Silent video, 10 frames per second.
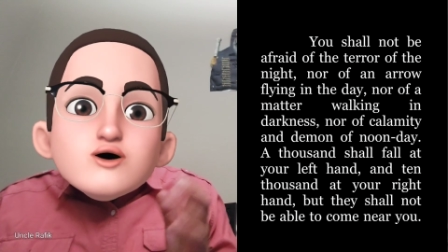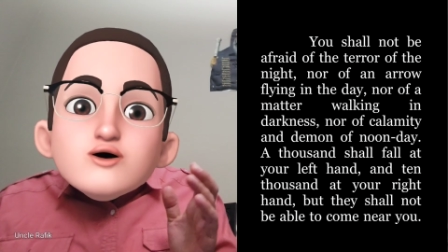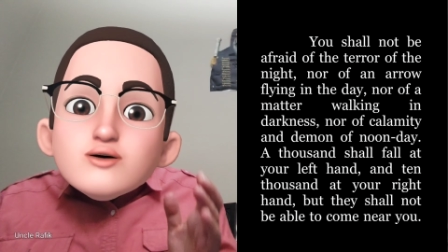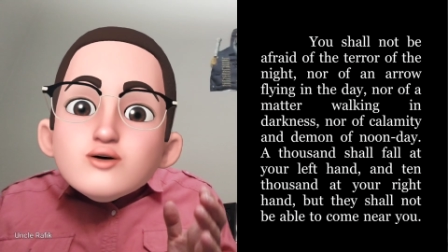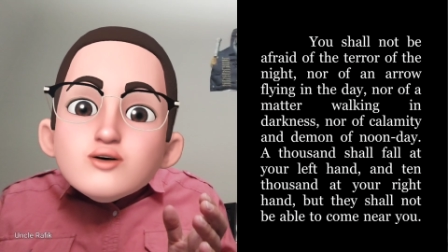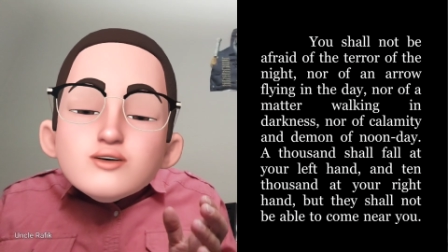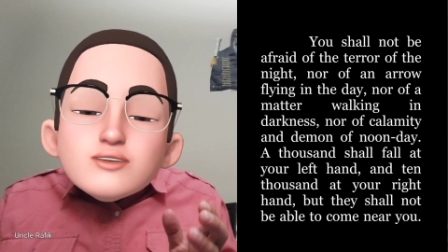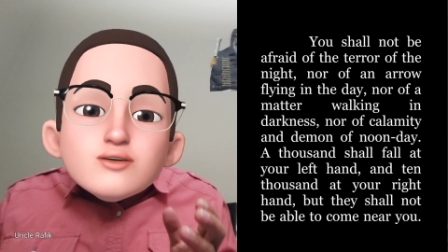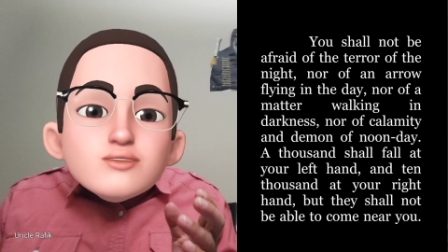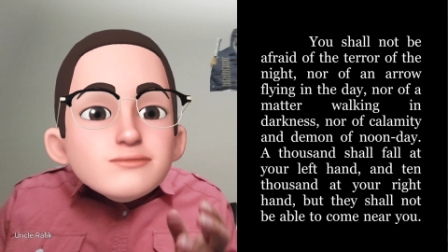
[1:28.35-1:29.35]

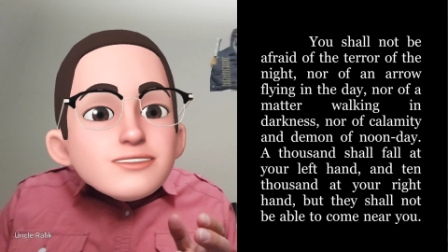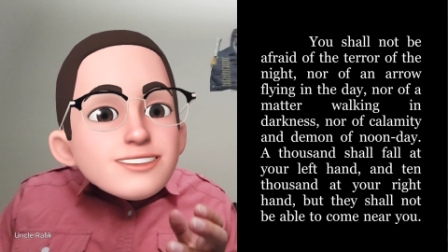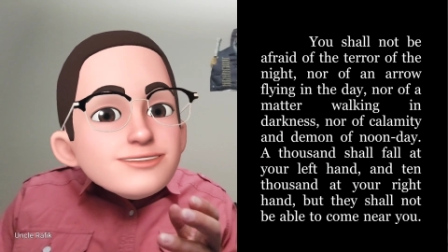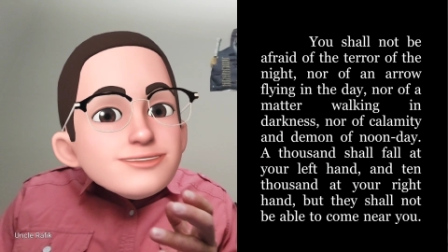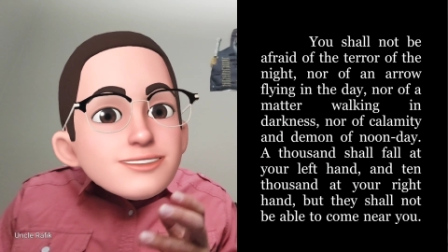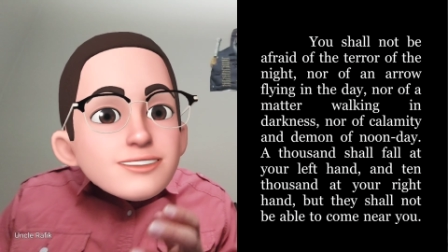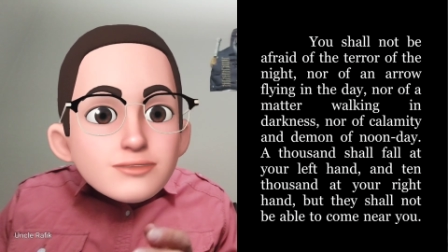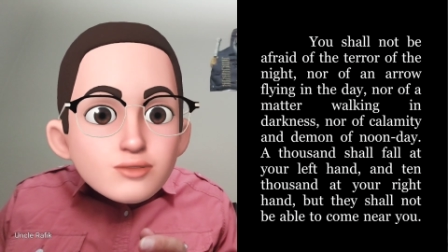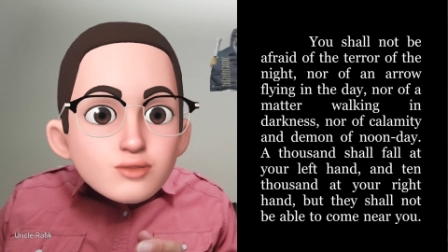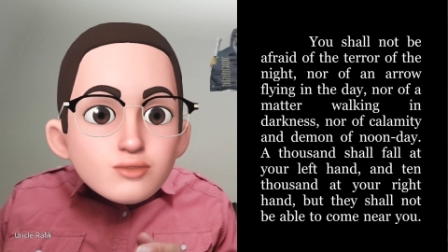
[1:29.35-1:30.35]
nor of an
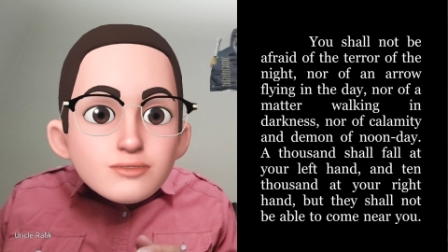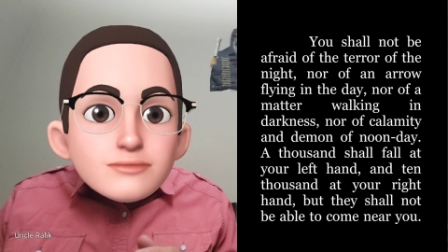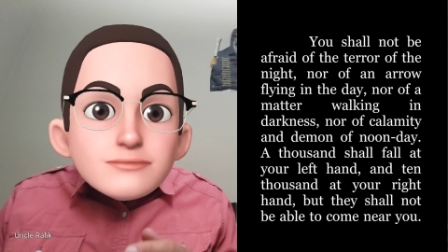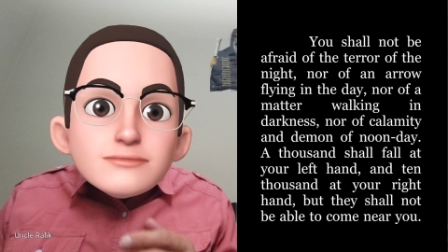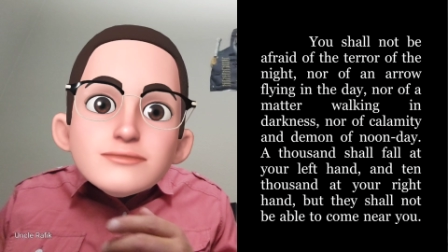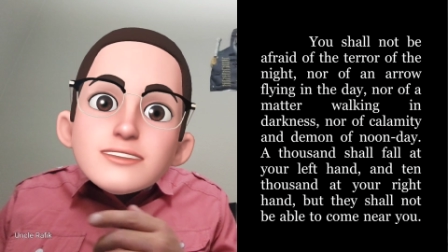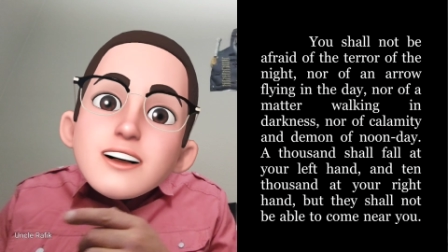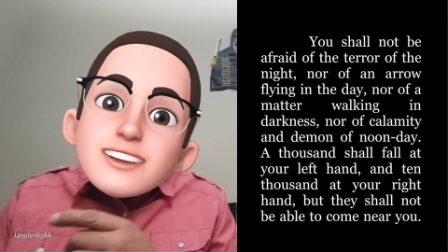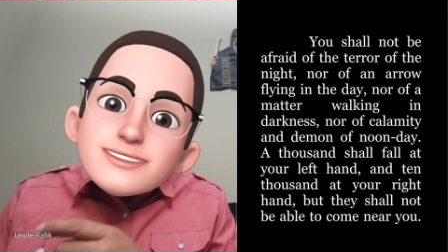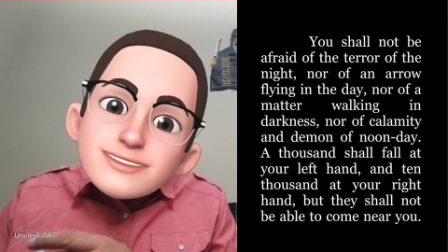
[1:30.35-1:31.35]
arrow
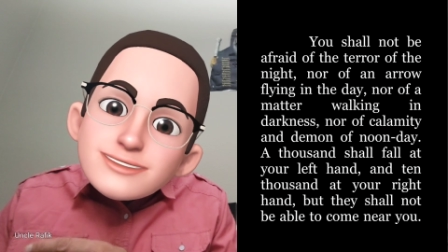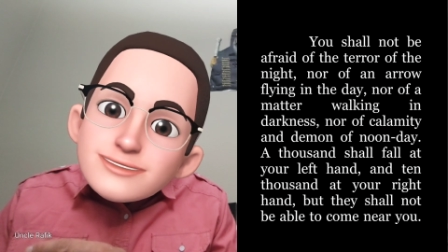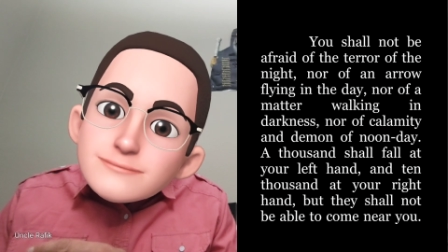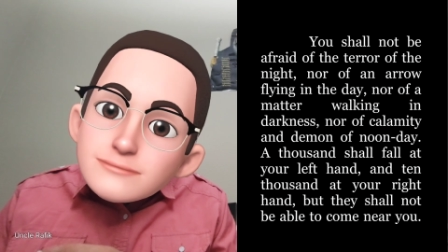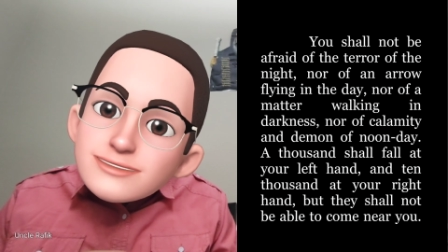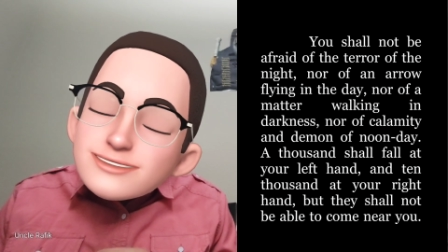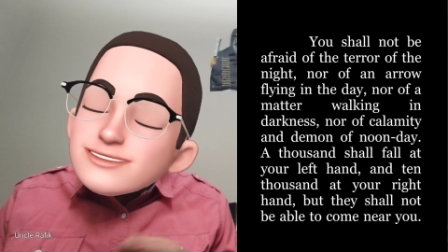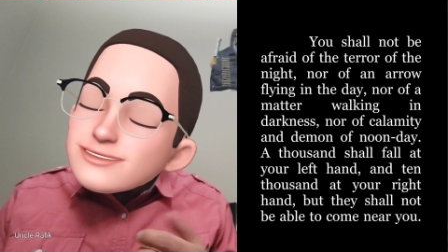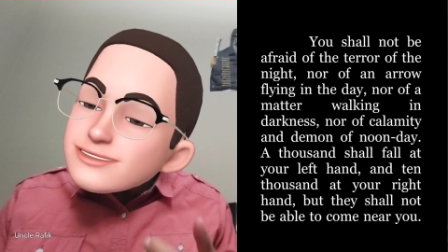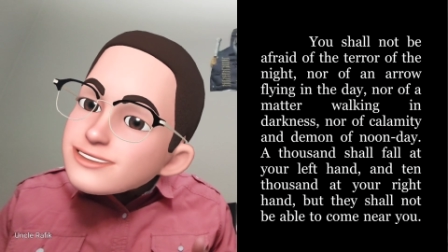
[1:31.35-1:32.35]
flying
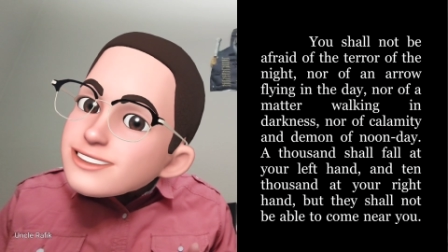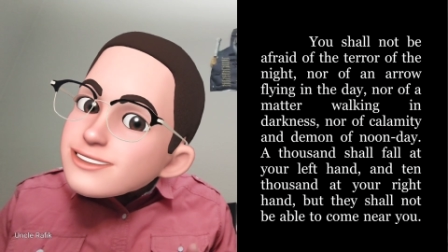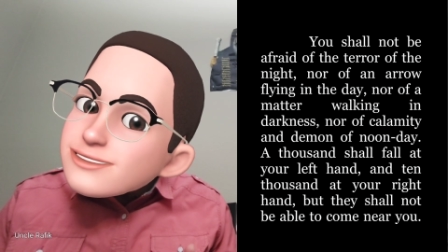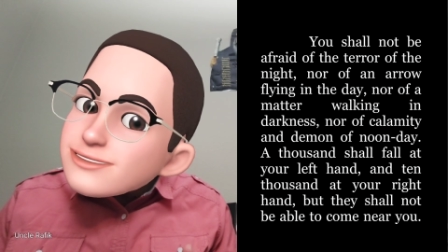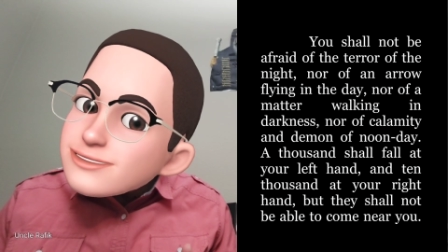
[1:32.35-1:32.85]
in the day,